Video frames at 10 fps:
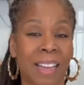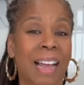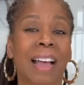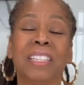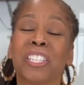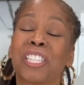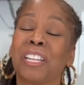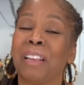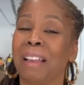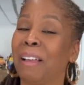I just
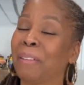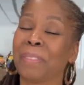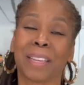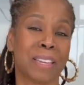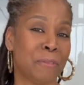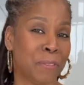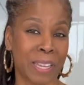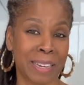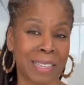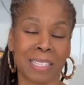love the
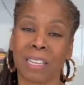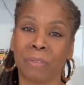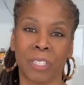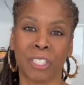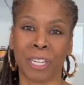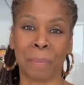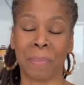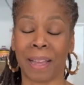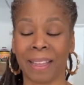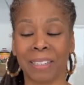convenience of the Gem
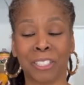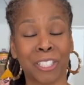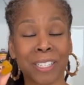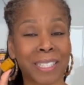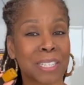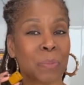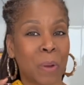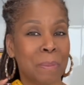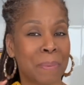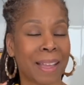Bite. Just this
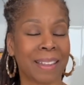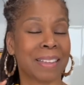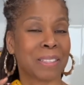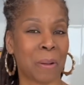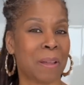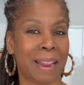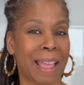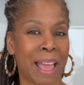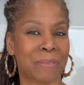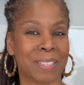one bite is all
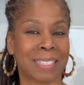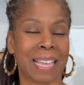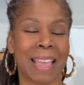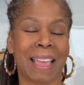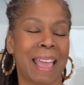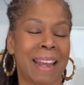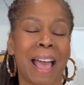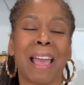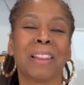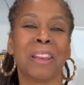I have to take, and
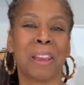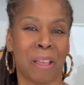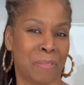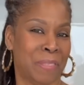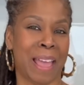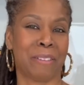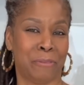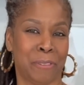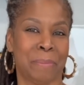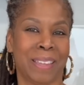I love
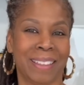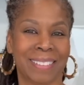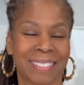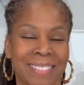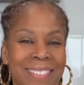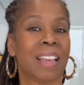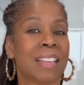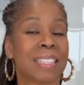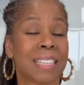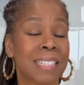that for me.
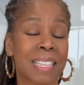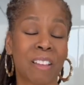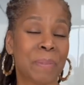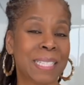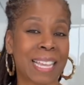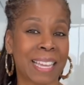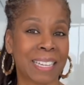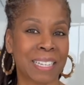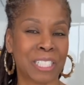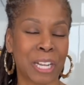Since I've been
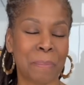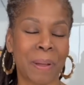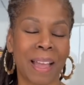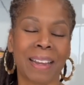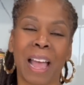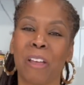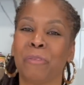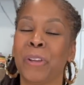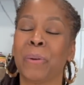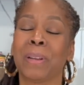taking the Gem Bite,
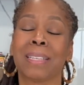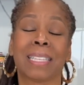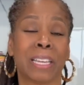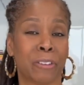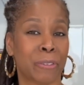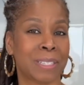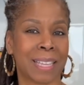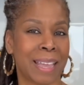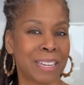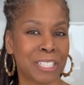I've noticed
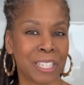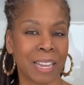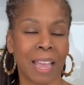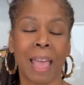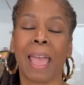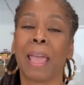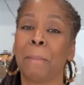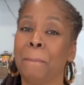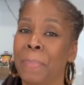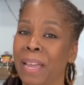increased energy
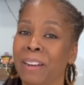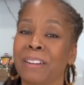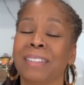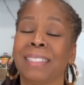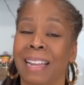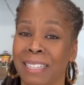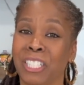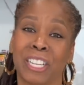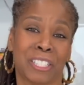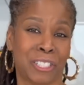and better
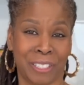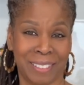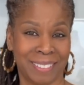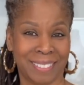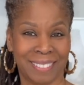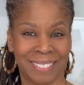digestion.